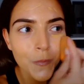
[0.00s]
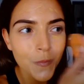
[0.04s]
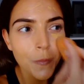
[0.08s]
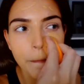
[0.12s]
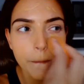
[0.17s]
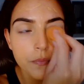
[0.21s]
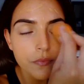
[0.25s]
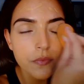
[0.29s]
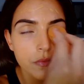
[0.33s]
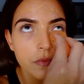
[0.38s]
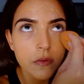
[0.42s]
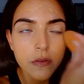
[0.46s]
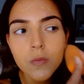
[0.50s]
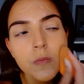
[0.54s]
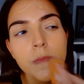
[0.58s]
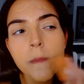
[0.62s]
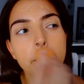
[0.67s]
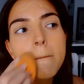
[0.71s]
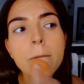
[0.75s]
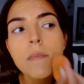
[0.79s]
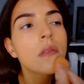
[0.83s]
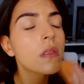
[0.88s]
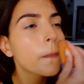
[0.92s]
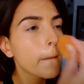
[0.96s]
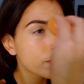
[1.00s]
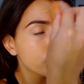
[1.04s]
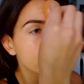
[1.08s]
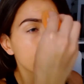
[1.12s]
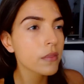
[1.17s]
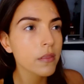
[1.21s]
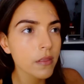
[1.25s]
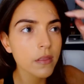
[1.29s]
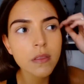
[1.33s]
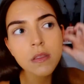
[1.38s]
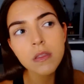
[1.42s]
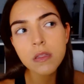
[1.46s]
And yeah,
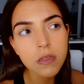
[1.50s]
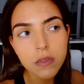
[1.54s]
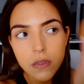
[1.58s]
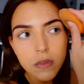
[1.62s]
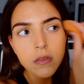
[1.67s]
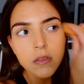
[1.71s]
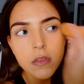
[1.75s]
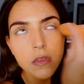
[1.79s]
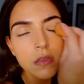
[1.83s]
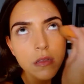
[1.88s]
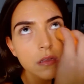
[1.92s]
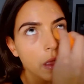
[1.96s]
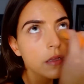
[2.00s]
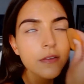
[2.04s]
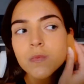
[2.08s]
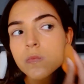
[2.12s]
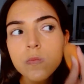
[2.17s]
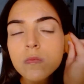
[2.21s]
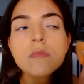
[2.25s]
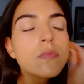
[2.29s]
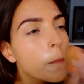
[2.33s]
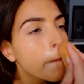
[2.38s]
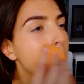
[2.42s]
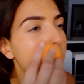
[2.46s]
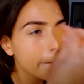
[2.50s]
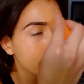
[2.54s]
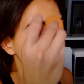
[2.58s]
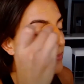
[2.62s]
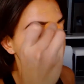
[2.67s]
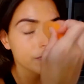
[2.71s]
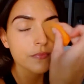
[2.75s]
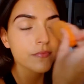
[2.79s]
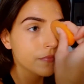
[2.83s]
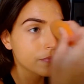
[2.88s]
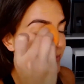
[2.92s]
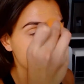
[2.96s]
just blending it everywhere, making
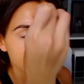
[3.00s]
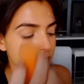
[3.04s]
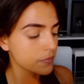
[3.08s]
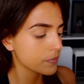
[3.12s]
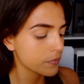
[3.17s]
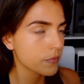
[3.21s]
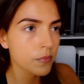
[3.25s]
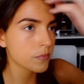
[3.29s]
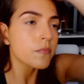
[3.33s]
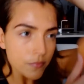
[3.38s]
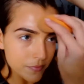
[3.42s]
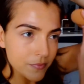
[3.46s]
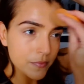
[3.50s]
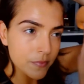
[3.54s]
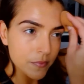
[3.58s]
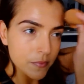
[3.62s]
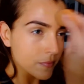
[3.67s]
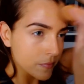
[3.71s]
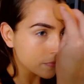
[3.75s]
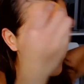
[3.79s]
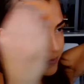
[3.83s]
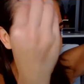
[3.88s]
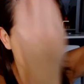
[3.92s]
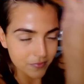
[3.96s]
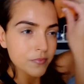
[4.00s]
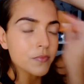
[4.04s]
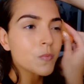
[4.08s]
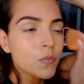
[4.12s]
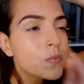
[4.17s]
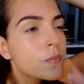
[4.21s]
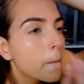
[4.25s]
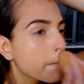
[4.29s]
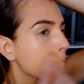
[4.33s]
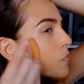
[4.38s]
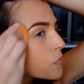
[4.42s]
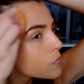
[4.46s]
sure I've got an even
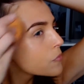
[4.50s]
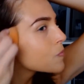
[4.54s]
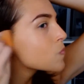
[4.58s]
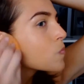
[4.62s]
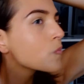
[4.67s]
coverage and